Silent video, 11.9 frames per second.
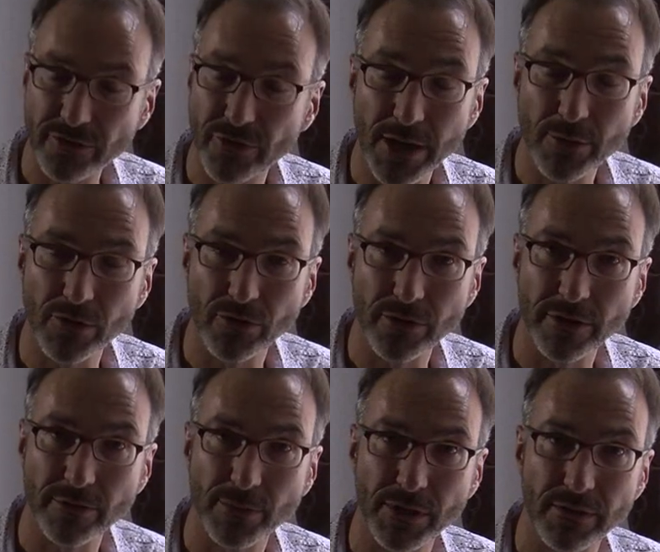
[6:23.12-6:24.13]
describing all
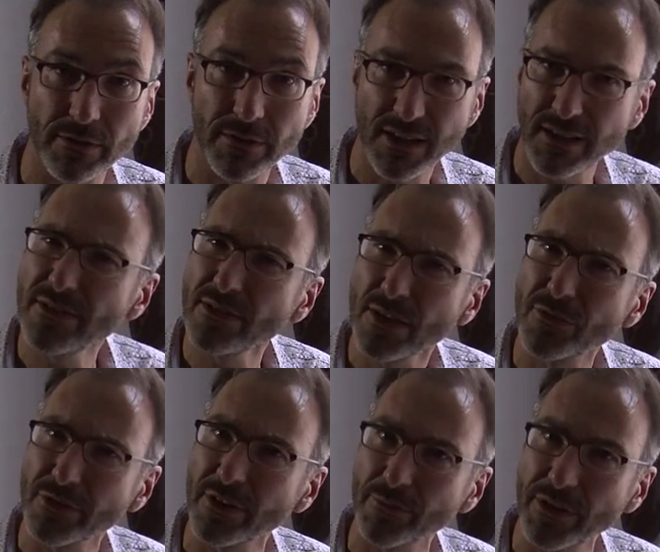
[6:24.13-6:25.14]
these species, had
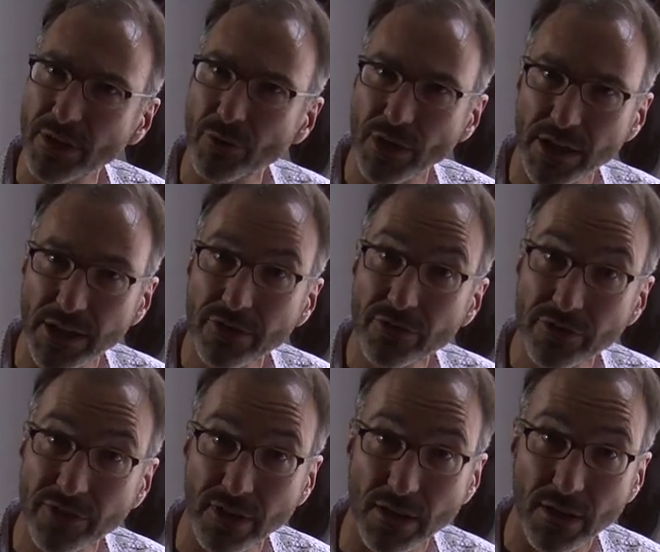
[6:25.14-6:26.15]
discovered something really
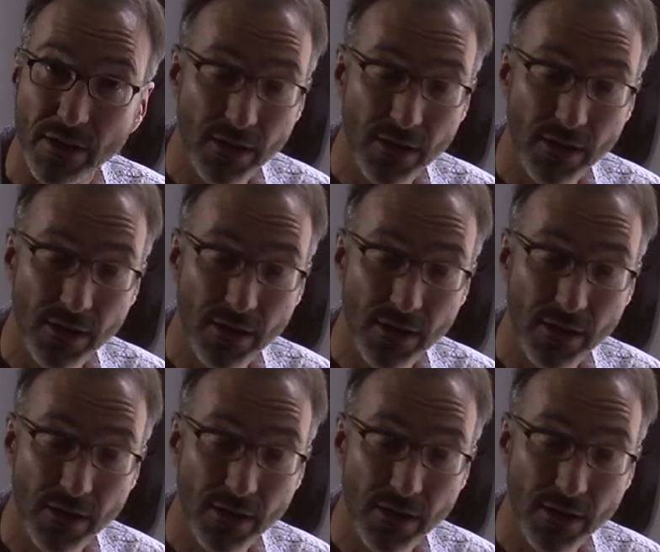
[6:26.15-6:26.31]
interesting.